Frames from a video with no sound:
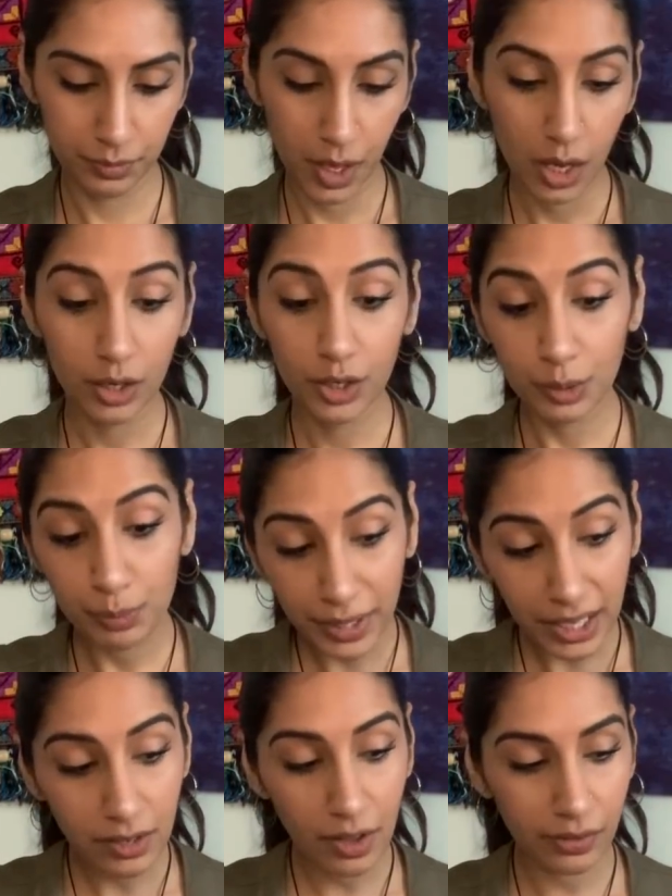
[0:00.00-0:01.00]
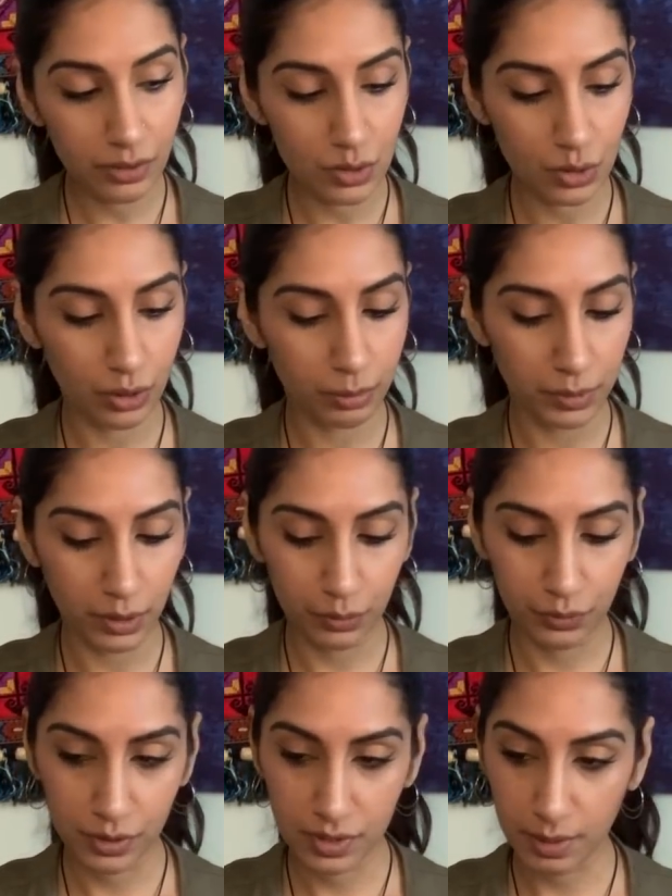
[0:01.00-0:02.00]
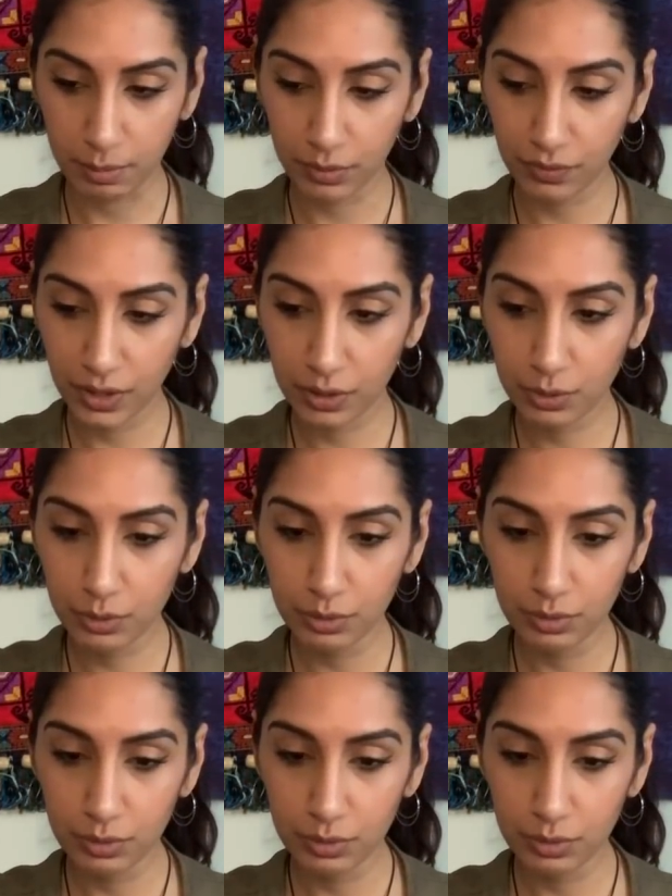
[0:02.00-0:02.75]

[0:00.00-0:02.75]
Could be another Scorpio for some of you.